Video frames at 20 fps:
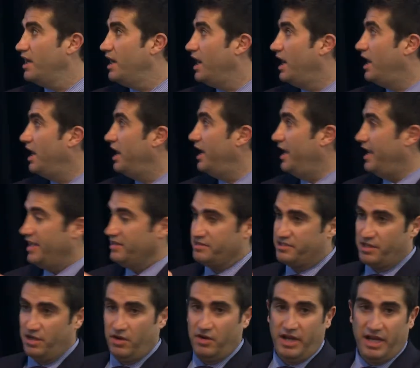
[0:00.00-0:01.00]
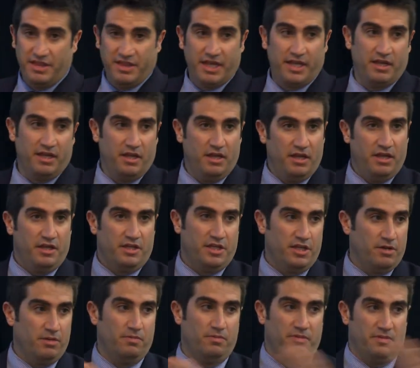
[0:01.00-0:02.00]
Uh, and so I think, you
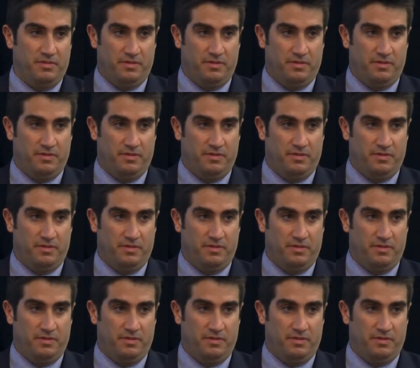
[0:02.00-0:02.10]
know,